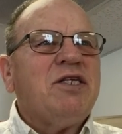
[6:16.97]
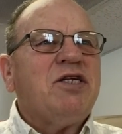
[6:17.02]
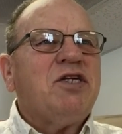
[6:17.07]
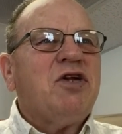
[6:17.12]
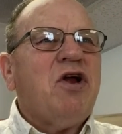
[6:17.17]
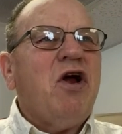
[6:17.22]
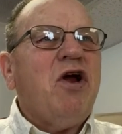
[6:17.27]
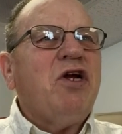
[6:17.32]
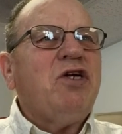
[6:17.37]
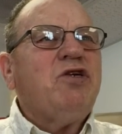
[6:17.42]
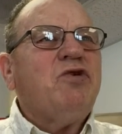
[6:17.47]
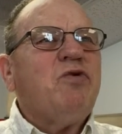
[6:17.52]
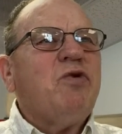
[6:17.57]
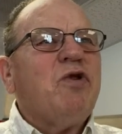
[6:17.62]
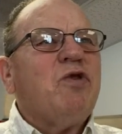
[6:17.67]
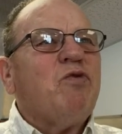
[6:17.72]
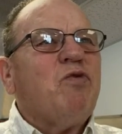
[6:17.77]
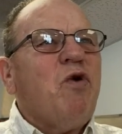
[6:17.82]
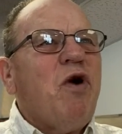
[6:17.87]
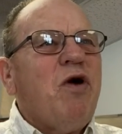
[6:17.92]
It starts
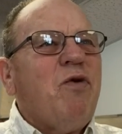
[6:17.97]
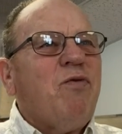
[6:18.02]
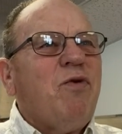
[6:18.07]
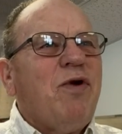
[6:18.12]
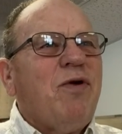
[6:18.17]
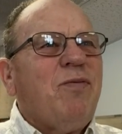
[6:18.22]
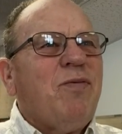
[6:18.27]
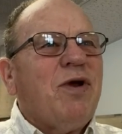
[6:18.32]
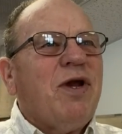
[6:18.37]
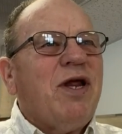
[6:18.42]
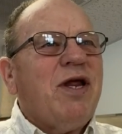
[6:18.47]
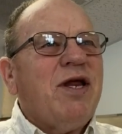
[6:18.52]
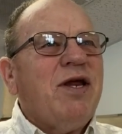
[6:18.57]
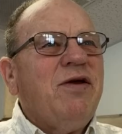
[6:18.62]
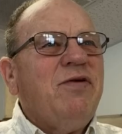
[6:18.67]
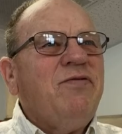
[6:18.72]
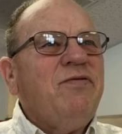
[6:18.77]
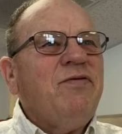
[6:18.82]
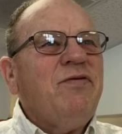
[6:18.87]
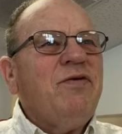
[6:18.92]
with what we
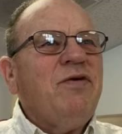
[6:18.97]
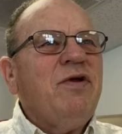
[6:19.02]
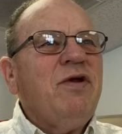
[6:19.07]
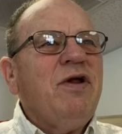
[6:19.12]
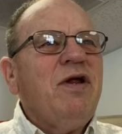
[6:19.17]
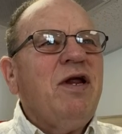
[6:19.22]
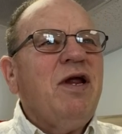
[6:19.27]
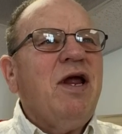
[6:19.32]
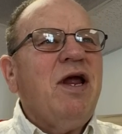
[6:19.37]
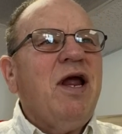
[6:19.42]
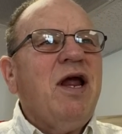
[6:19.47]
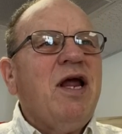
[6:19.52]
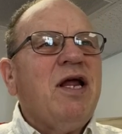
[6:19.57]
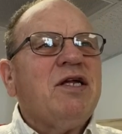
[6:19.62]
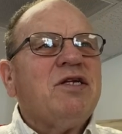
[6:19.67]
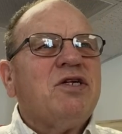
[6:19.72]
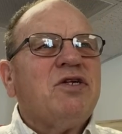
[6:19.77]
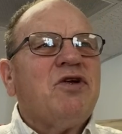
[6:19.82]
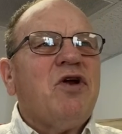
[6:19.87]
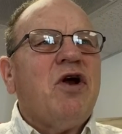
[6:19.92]
believe.
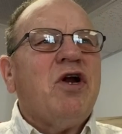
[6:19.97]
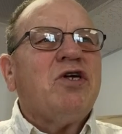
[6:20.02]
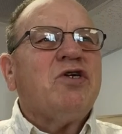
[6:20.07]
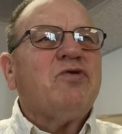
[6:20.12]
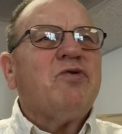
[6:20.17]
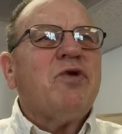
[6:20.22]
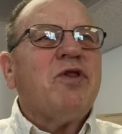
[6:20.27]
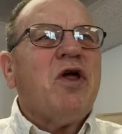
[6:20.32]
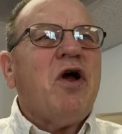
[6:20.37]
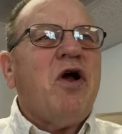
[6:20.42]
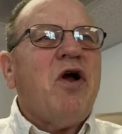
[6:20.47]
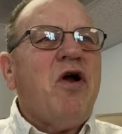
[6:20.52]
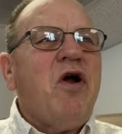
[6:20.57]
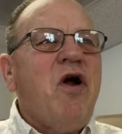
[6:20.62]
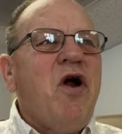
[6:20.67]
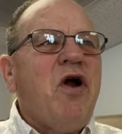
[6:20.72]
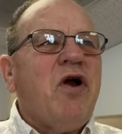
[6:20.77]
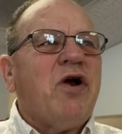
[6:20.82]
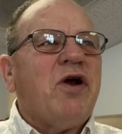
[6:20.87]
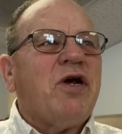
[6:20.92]
It starts with our
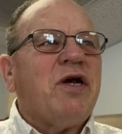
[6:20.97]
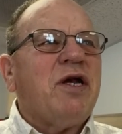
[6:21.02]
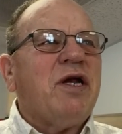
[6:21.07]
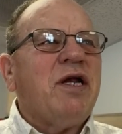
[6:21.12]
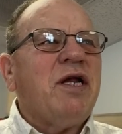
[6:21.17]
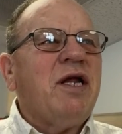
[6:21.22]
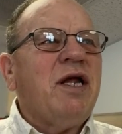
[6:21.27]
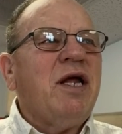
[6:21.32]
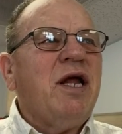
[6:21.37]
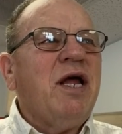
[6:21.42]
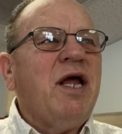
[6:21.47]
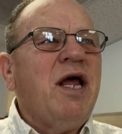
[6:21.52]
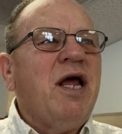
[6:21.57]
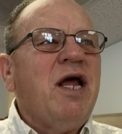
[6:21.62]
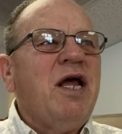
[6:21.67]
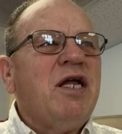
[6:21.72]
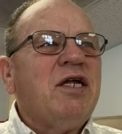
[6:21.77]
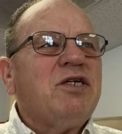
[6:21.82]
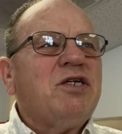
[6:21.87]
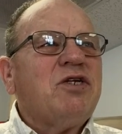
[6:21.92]
heart. It
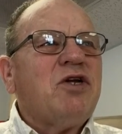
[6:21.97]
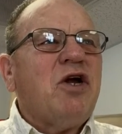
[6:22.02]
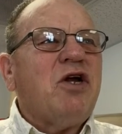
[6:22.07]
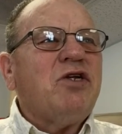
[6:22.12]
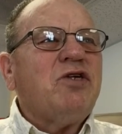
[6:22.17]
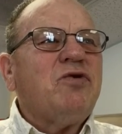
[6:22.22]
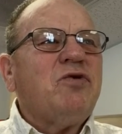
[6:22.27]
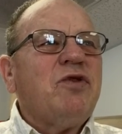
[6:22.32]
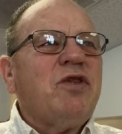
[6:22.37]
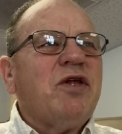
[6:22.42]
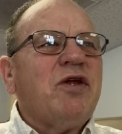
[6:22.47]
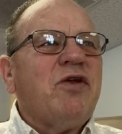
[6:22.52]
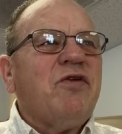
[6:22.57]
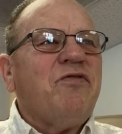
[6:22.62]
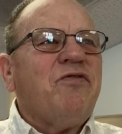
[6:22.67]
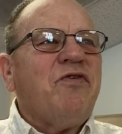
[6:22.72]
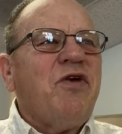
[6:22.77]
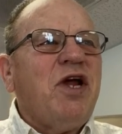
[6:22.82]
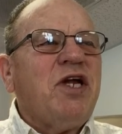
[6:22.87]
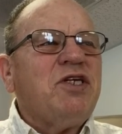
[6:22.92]
starts with the
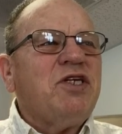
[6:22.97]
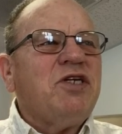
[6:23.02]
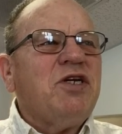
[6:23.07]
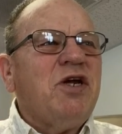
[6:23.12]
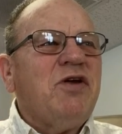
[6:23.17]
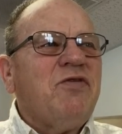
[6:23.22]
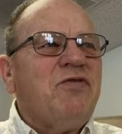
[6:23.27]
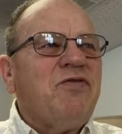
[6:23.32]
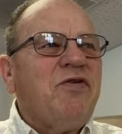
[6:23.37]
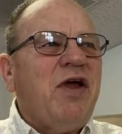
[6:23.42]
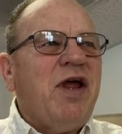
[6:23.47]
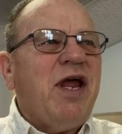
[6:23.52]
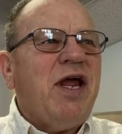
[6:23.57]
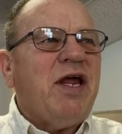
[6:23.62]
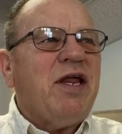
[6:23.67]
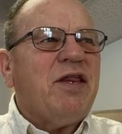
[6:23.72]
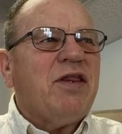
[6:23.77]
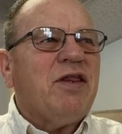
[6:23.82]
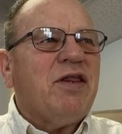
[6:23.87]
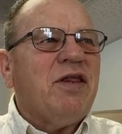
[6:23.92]
confession of
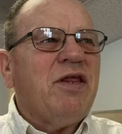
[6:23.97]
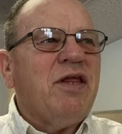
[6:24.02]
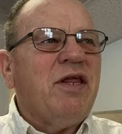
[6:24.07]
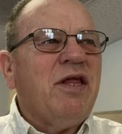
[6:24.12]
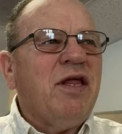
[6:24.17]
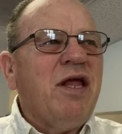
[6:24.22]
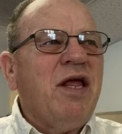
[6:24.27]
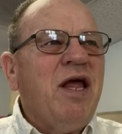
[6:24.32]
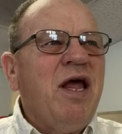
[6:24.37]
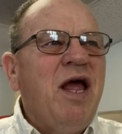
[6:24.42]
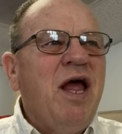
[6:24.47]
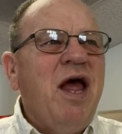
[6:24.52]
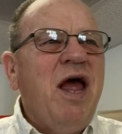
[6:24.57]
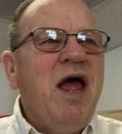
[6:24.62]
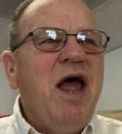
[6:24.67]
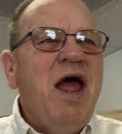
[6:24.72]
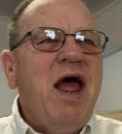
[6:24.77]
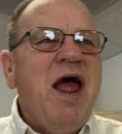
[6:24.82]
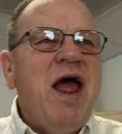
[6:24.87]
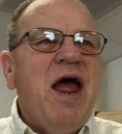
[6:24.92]
faith.
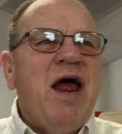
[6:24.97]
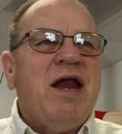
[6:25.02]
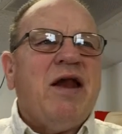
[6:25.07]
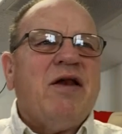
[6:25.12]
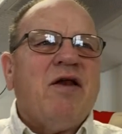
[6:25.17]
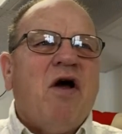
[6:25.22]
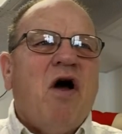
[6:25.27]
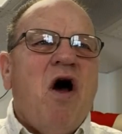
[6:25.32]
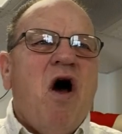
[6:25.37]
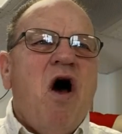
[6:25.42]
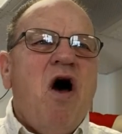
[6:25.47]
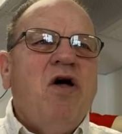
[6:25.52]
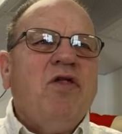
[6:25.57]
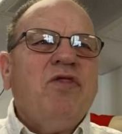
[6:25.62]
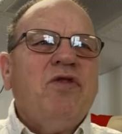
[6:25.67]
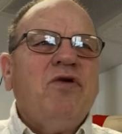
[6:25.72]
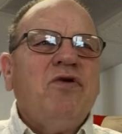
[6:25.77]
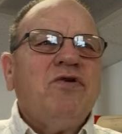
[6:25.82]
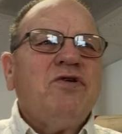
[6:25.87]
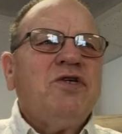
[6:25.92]
And
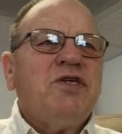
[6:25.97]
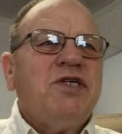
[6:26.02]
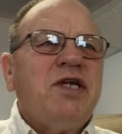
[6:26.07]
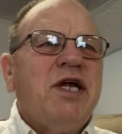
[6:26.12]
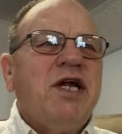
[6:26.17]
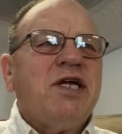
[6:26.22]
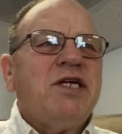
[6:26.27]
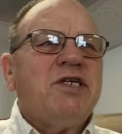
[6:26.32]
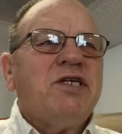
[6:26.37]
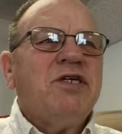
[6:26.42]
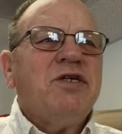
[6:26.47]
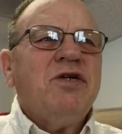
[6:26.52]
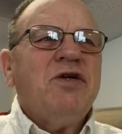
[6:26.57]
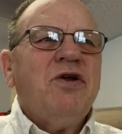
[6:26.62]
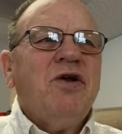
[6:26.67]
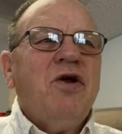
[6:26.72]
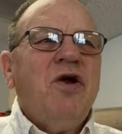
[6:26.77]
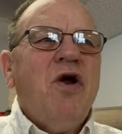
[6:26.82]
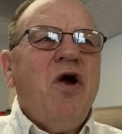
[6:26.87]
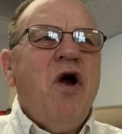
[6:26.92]
all those things
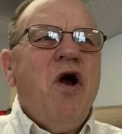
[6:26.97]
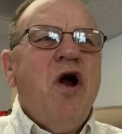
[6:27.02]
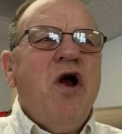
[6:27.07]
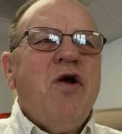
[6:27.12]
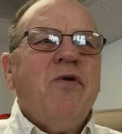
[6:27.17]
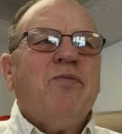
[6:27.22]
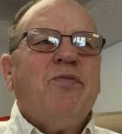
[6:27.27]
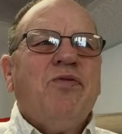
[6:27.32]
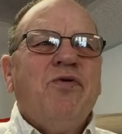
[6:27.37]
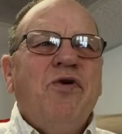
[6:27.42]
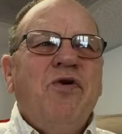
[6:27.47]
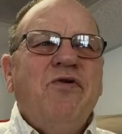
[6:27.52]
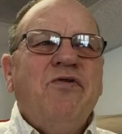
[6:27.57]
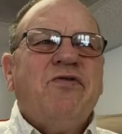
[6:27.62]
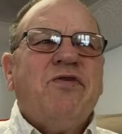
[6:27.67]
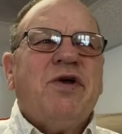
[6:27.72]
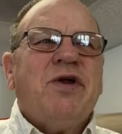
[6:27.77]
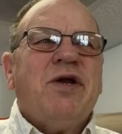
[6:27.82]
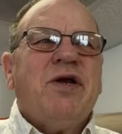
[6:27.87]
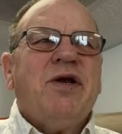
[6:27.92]
are
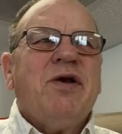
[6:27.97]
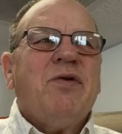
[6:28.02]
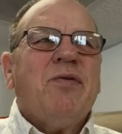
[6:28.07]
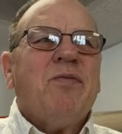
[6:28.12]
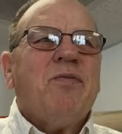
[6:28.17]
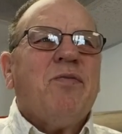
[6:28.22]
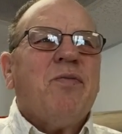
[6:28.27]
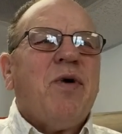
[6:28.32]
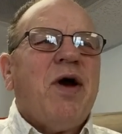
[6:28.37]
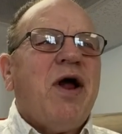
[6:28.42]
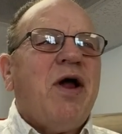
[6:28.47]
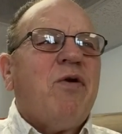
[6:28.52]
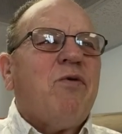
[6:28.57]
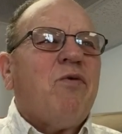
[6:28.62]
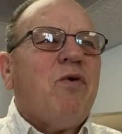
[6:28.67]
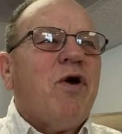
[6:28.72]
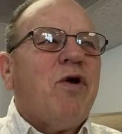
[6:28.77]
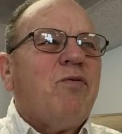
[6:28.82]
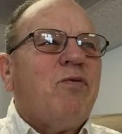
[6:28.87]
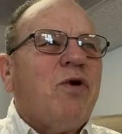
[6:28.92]
proven by
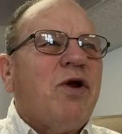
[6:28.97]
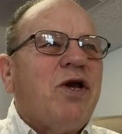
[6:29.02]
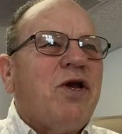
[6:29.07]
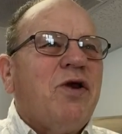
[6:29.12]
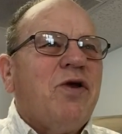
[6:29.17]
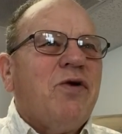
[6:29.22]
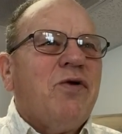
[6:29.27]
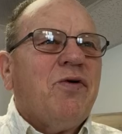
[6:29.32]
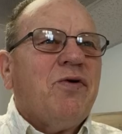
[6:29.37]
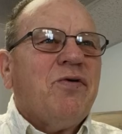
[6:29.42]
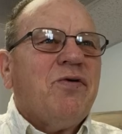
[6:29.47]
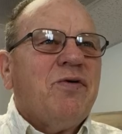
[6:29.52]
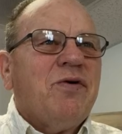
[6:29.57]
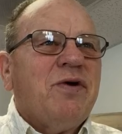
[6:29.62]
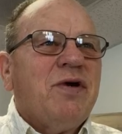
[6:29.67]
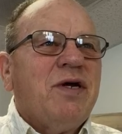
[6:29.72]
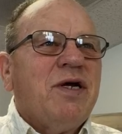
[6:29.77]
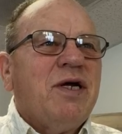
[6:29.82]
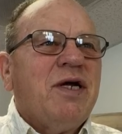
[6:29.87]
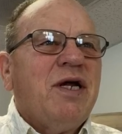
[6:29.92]
what we
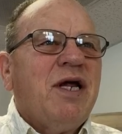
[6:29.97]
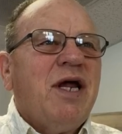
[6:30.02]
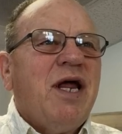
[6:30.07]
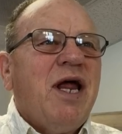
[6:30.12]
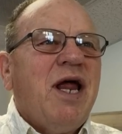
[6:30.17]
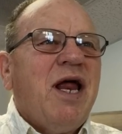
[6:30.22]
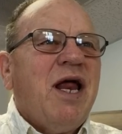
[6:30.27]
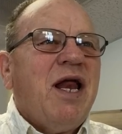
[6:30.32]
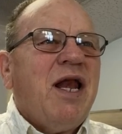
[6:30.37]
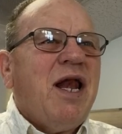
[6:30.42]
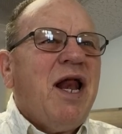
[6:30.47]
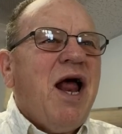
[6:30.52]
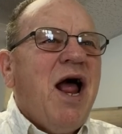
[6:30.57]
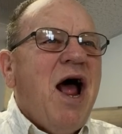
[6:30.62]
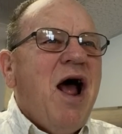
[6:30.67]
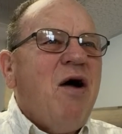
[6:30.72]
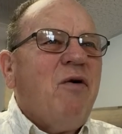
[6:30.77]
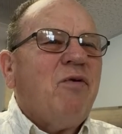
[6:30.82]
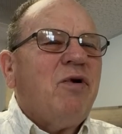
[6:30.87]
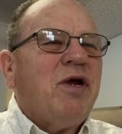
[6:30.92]
do and
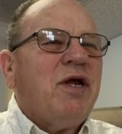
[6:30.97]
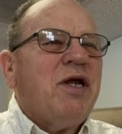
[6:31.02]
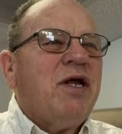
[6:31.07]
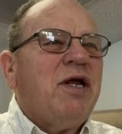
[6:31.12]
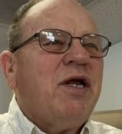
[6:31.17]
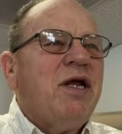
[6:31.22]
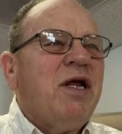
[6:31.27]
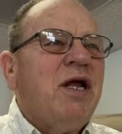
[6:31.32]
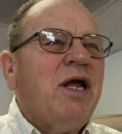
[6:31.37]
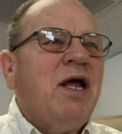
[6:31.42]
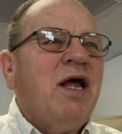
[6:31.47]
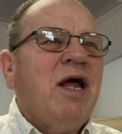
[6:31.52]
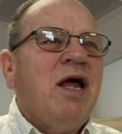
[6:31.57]
how we